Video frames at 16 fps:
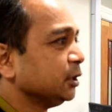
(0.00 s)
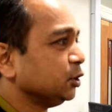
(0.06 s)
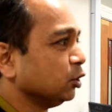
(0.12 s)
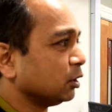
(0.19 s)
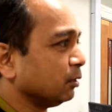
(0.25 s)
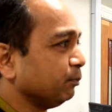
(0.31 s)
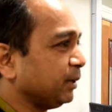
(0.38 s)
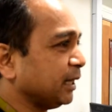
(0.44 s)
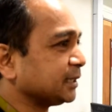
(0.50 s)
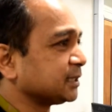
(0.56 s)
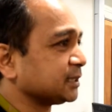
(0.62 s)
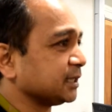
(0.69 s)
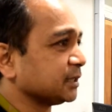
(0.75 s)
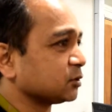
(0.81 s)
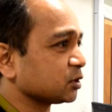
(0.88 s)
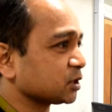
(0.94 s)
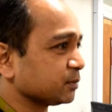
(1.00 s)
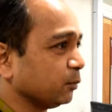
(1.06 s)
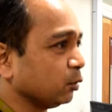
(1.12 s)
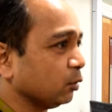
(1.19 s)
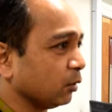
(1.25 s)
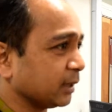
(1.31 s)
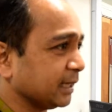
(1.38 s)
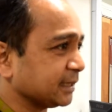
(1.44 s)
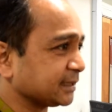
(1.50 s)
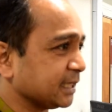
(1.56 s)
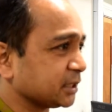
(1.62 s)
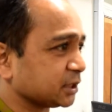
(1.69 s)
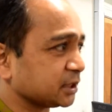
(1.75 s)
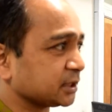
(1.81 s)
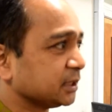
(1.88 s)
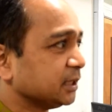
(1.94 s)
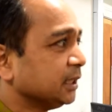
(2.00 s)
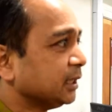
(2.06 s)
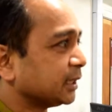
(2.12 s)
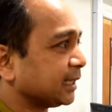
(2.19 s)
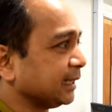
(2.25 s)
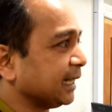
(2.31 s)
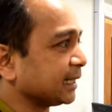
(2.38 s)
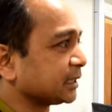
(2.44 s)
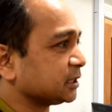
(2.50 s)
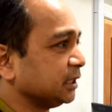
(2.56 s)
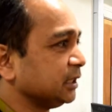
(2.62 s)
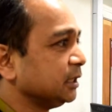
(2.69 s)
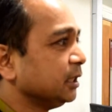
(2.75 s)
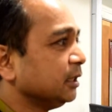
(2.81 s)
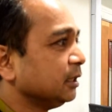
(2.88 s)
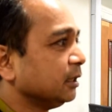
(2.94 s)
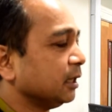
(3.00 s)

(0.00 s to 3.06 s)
your competitors or small organizations can actually